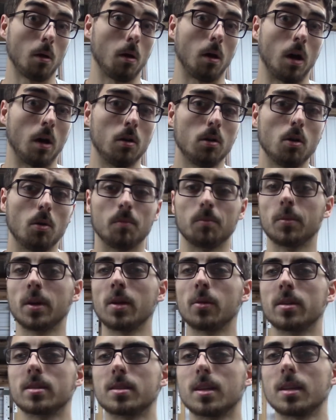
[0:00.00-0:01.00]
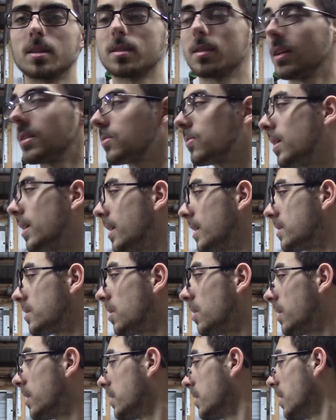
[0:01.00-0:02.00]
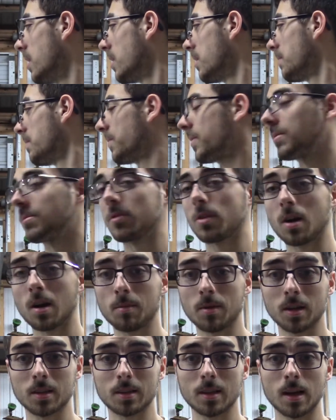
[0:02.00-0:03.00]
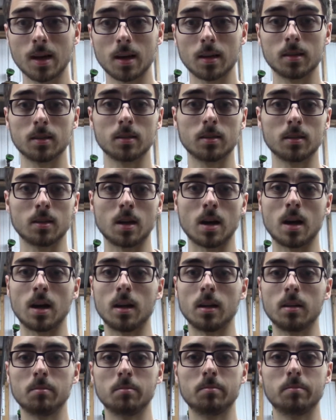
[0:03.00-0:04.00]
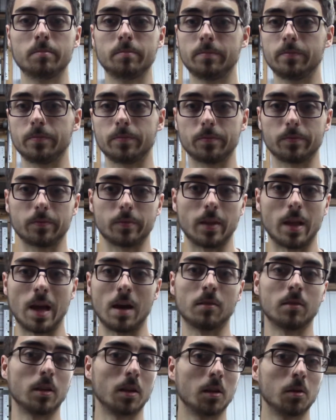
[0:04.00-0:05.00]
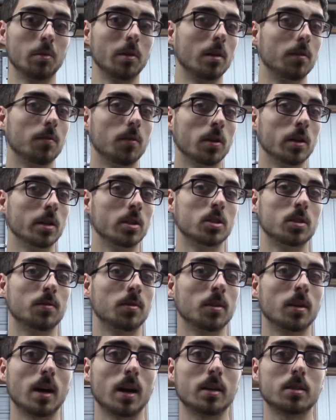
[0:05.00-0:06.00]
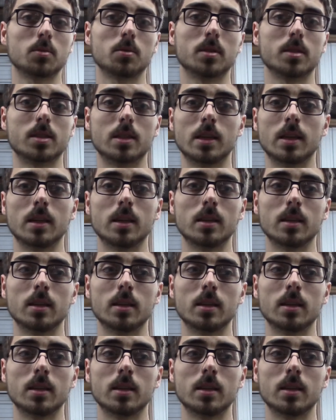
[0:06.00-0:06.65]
I don't know. But anyways, that's why that's already done. Sorry about that. I have a little bit of footage if you guys want to see it.